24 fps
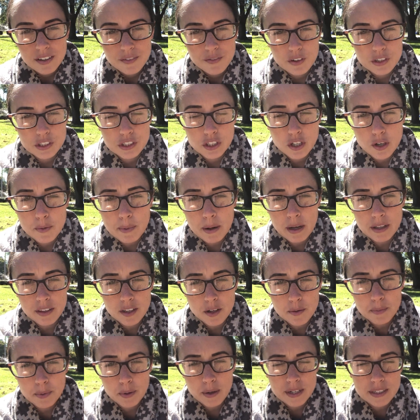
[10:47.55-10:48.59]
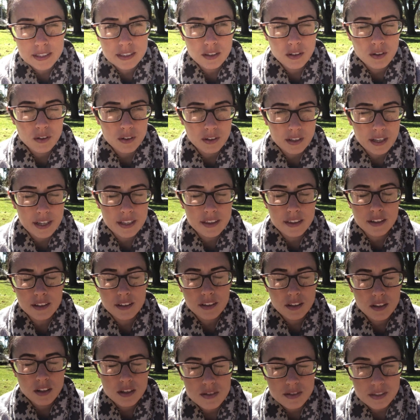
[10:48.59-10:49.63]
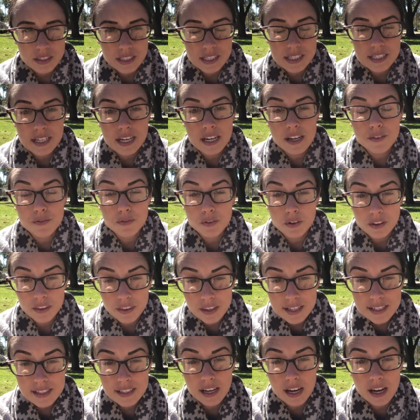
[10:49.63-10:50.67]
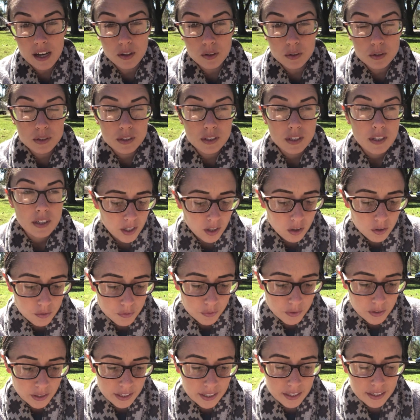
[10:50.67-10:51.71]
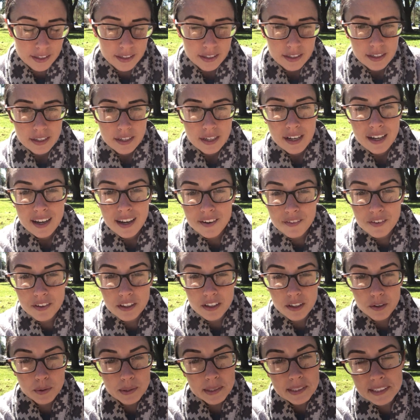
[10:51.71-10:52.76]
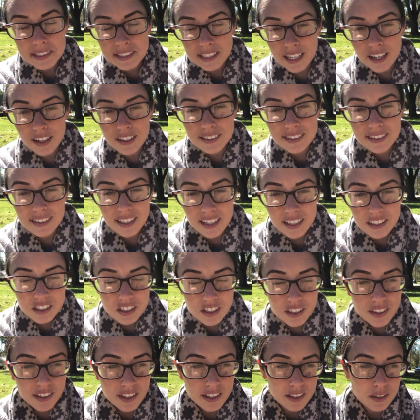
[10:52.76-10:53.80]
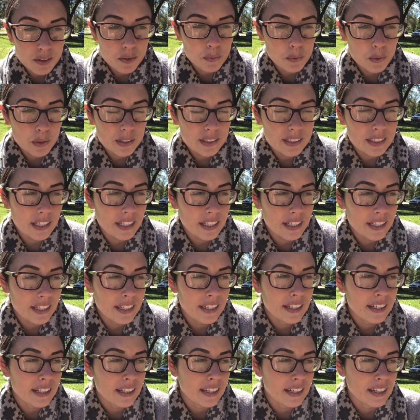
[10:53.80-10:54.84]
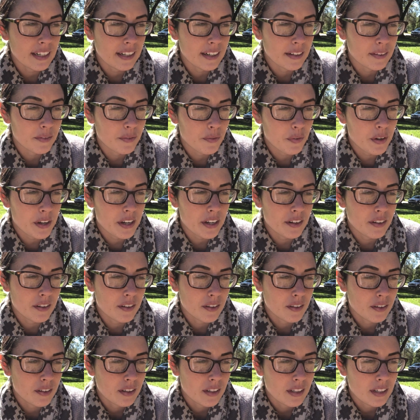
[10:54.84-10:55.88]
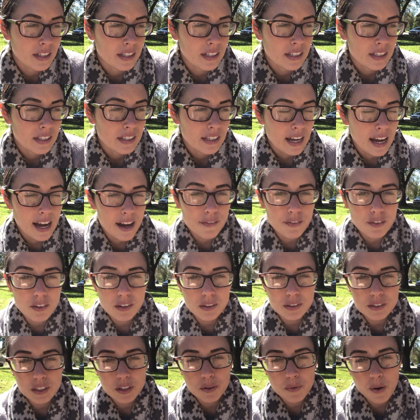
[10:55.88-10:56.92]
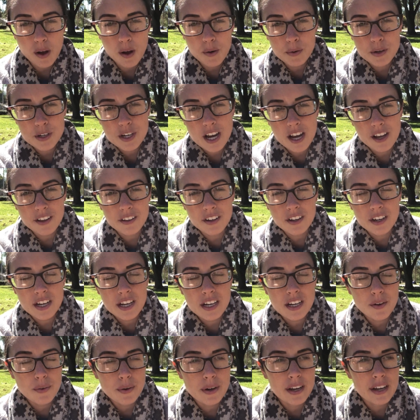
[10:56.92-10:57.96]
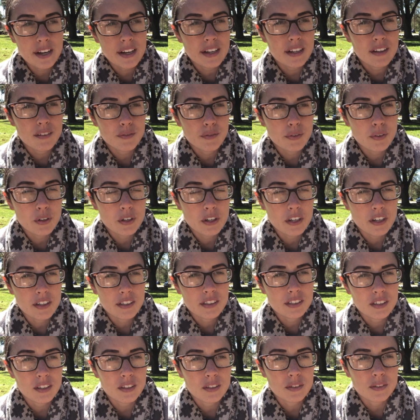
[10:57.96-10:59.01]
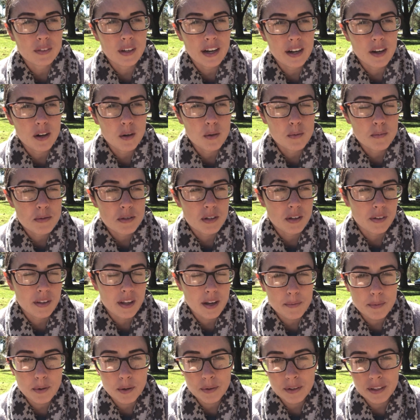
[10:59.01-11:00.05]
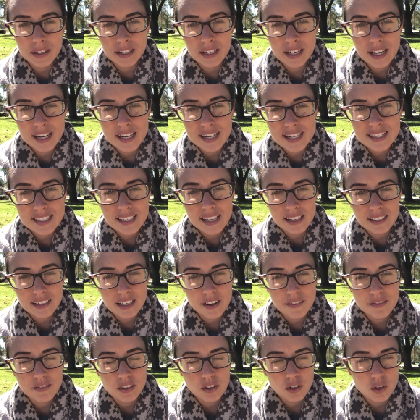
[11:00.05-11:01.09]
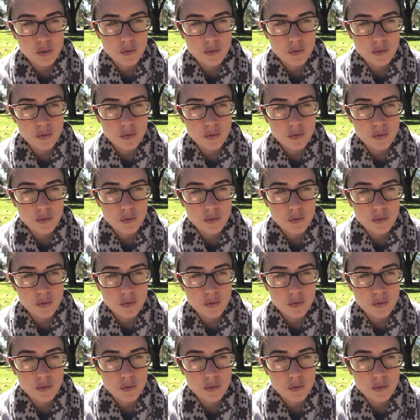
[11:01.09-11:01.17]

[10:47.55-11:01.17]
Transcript: for sure about the appraisal, or like the closing date for this house. Hopefully everything will stay on schedule, and we'll see uh, if we can have closing while we're down there anyway in Florida. So I hope so. That'd be really nice not to have to